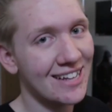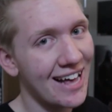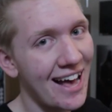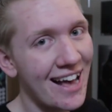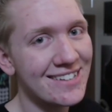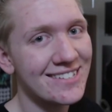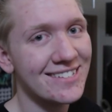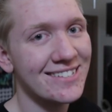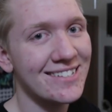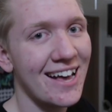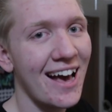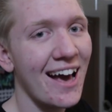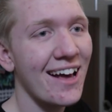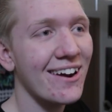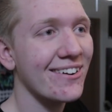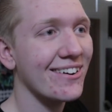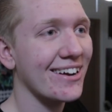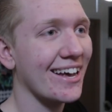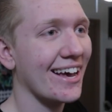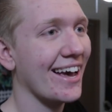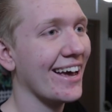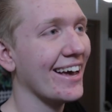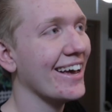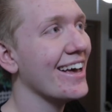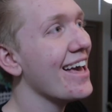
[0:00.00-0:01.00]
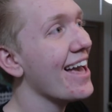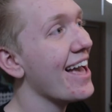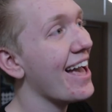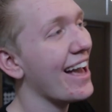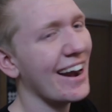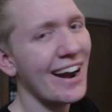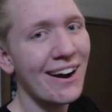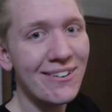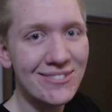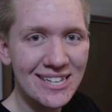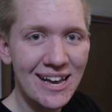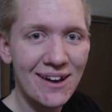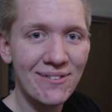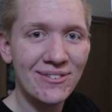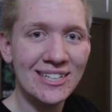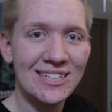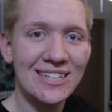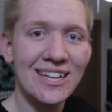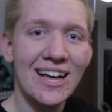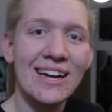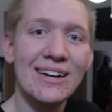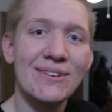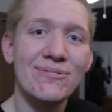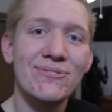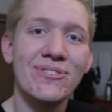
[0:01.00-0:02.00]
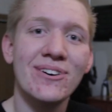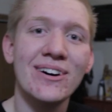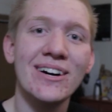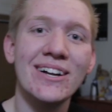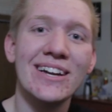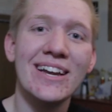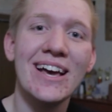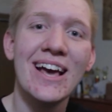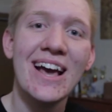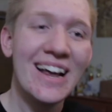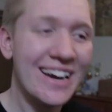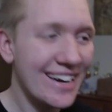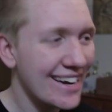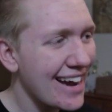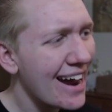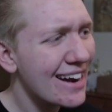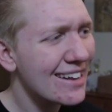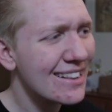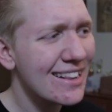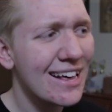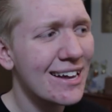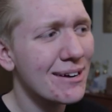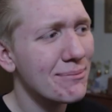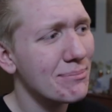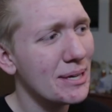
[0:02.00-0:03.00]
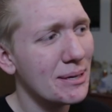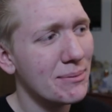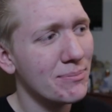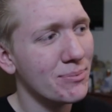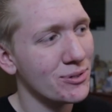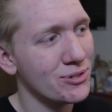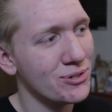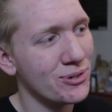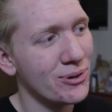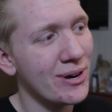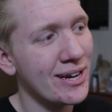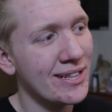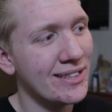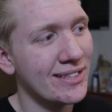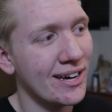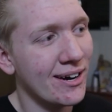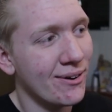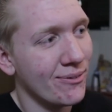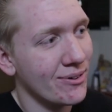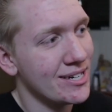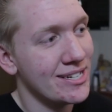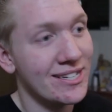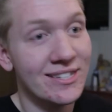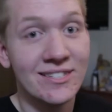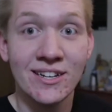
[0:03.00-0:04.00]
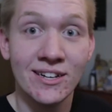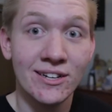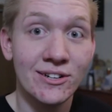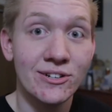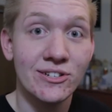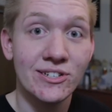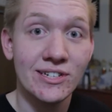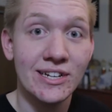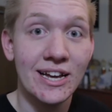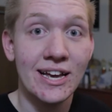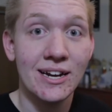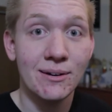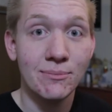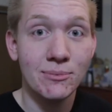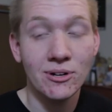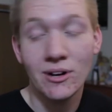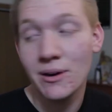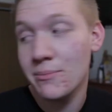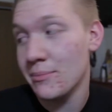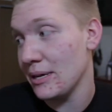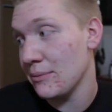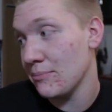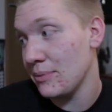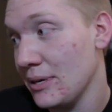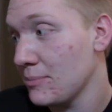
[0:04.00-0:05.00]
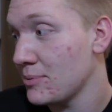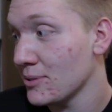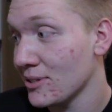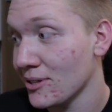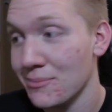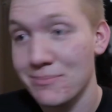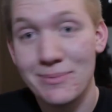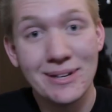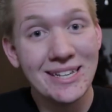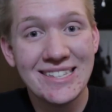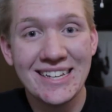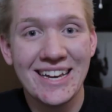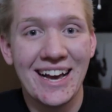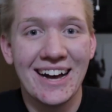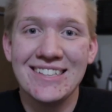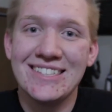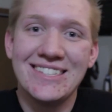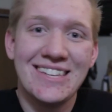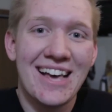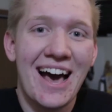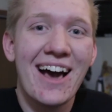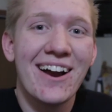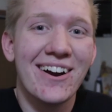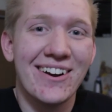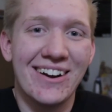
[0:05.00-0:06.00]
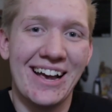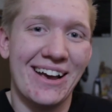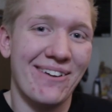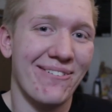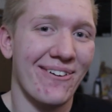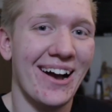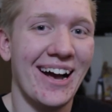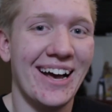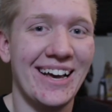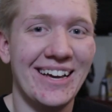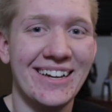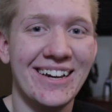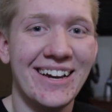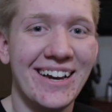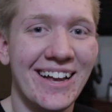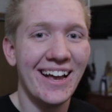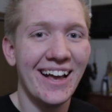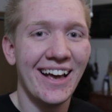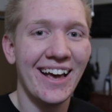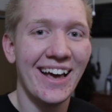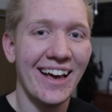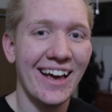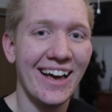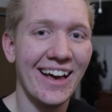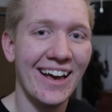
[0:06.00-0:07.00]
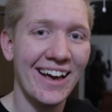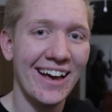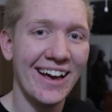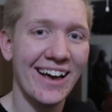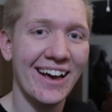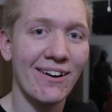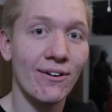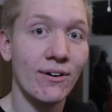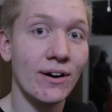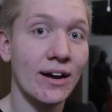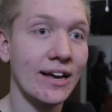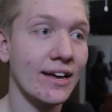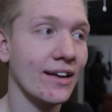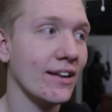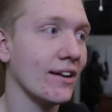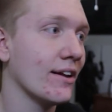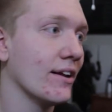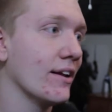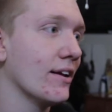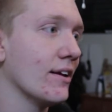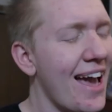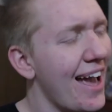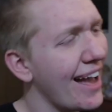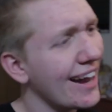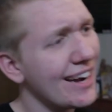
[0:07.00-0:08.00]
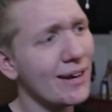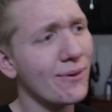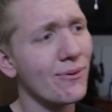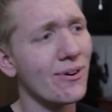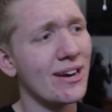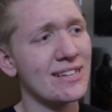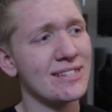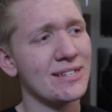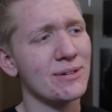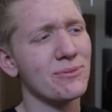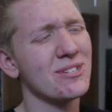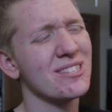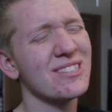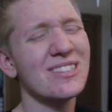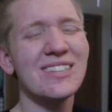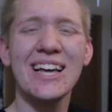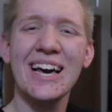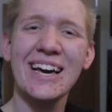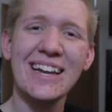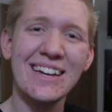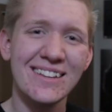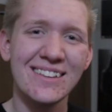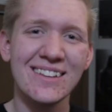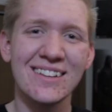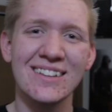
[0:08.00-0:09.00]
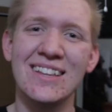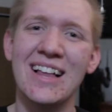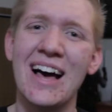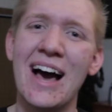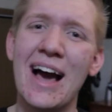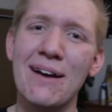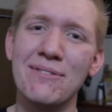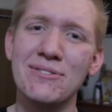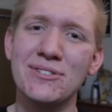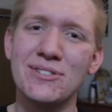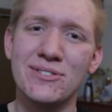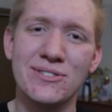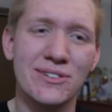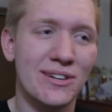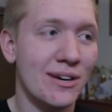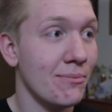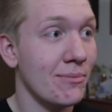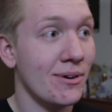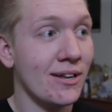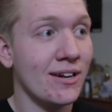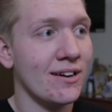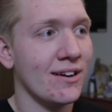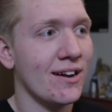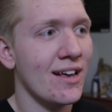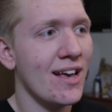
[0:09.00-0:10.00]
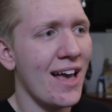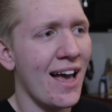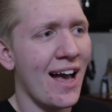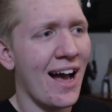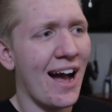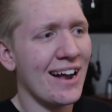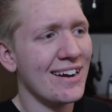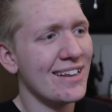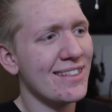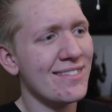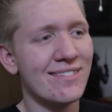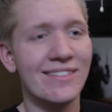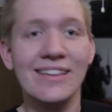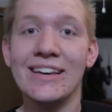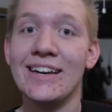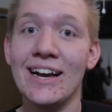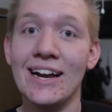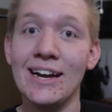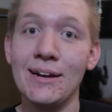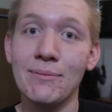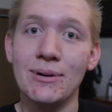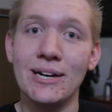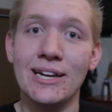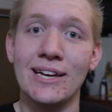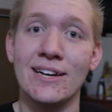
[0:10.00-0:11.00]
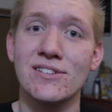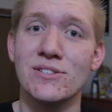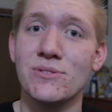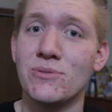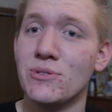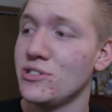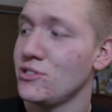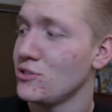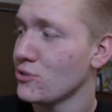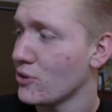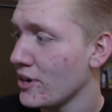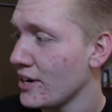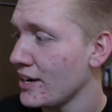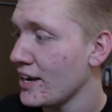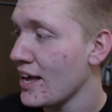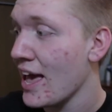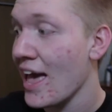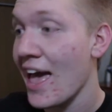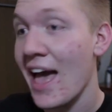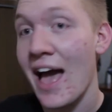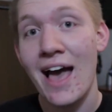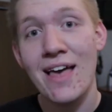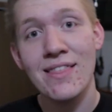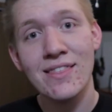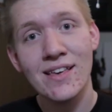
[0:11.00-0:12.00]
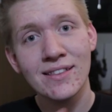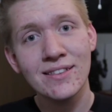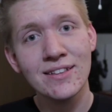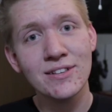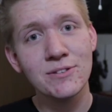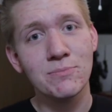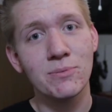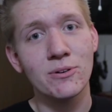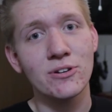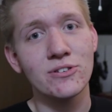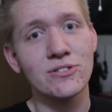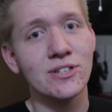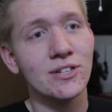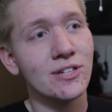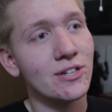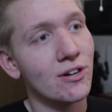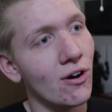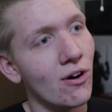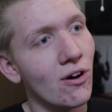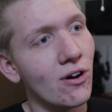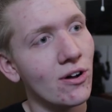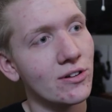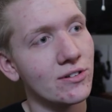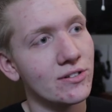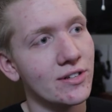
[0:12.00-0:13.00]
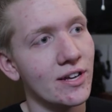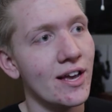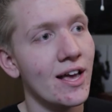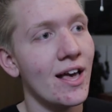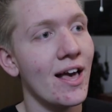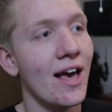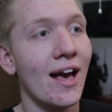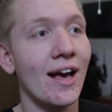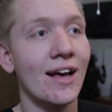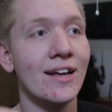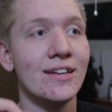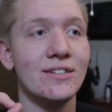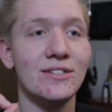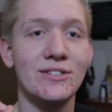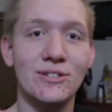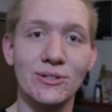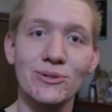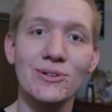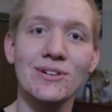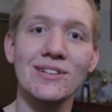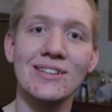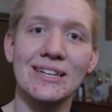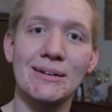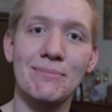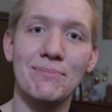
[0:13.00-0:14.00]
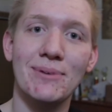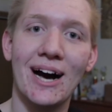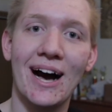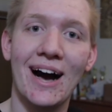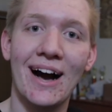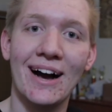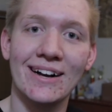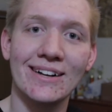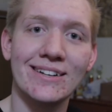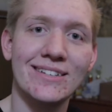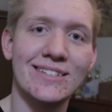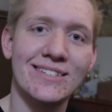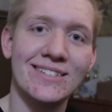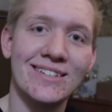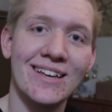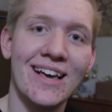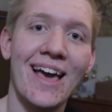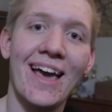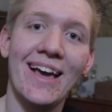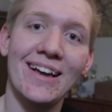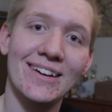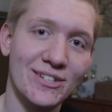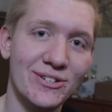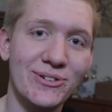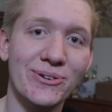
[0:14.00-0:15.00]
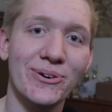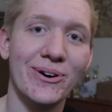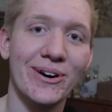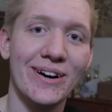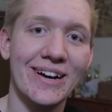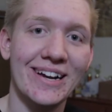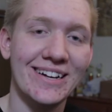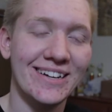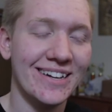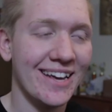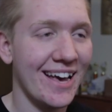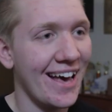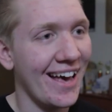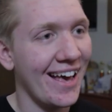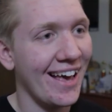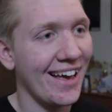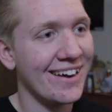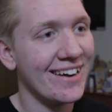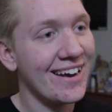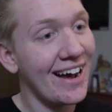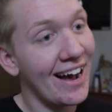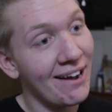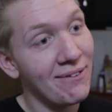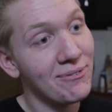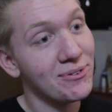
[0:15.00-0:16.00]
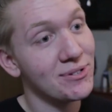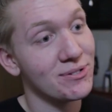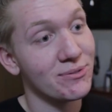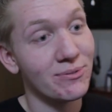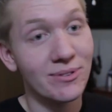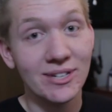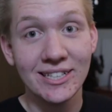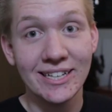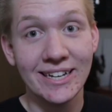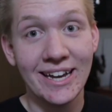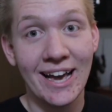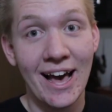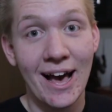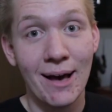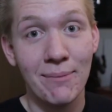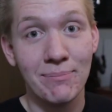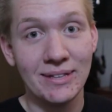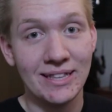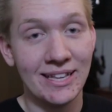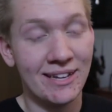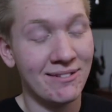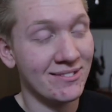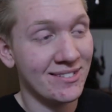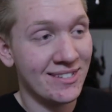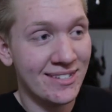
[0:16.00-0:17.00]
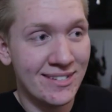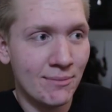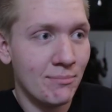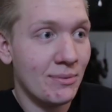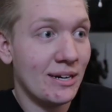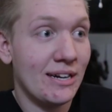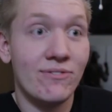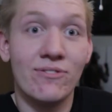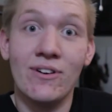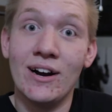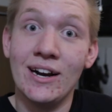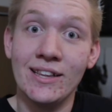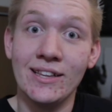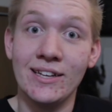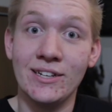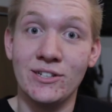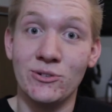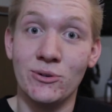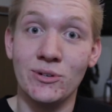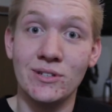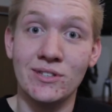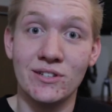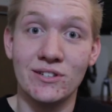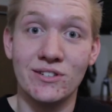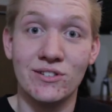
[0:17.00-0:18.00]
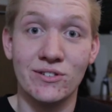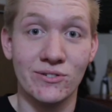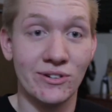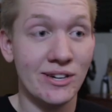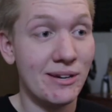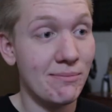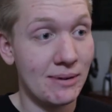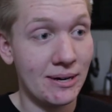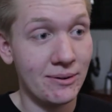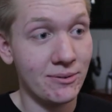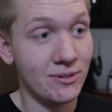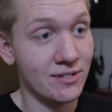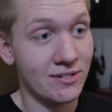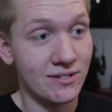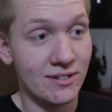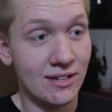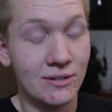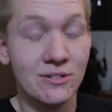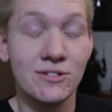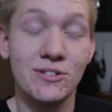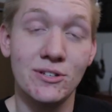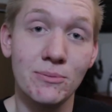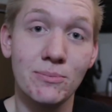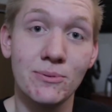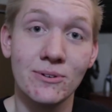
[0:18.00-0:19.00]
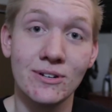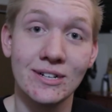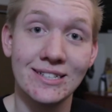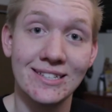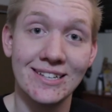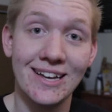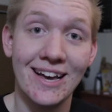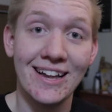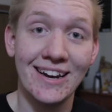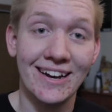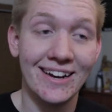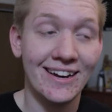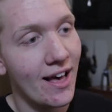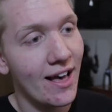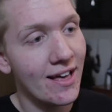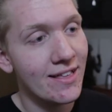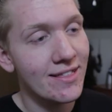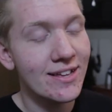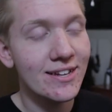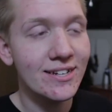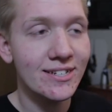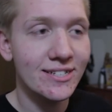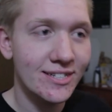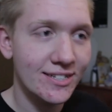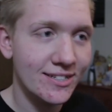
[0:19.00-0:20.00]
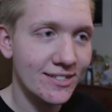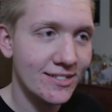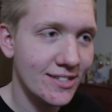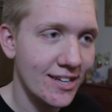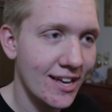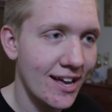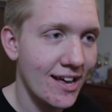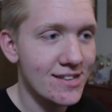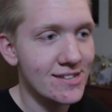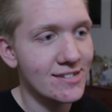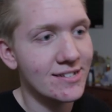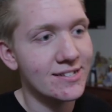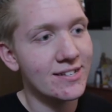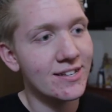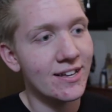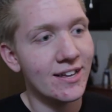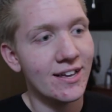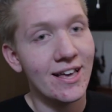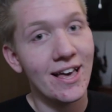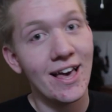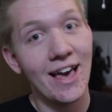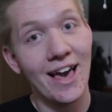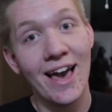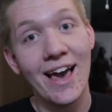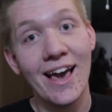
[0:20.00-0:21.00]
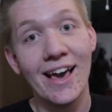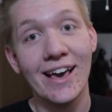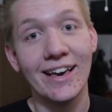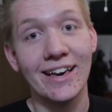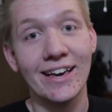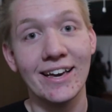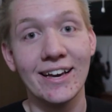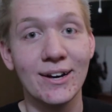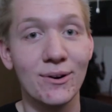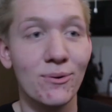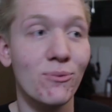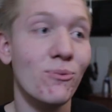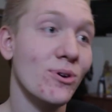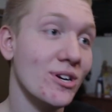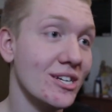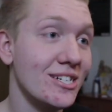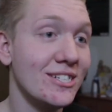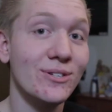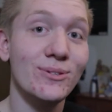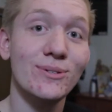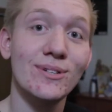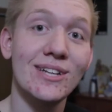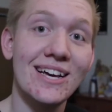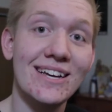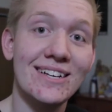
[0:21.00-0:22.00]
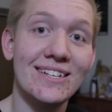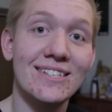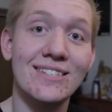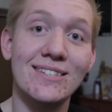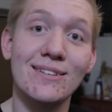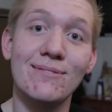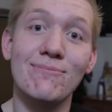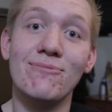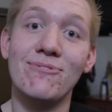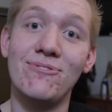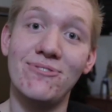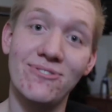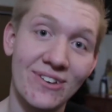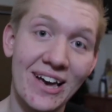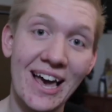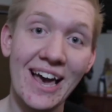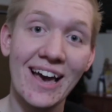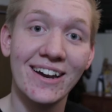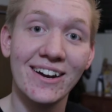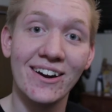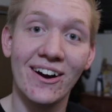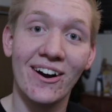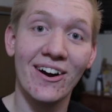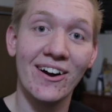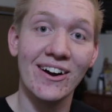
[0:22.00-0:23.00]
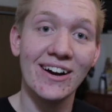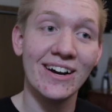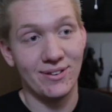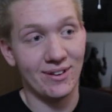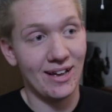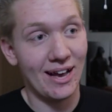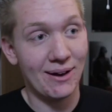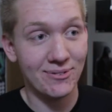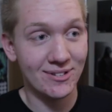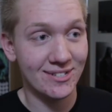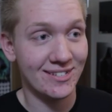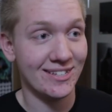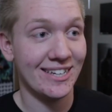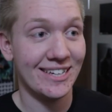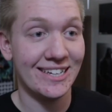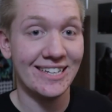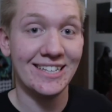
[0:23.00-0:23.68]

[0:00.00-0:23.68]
last Saturday, and I was having a lot of fun. Not a lot of people joined though, which is understandable. I mean, people are busy on Saturday, right? Right? Anyways, it was late in the live stream, and I didn't think anybody else would join. And then this person called Doodlybox joined, and I was really happy that somebody finally joined the stream. I was super excited. And then she says, "Hey, would you like some fan art?" I was like,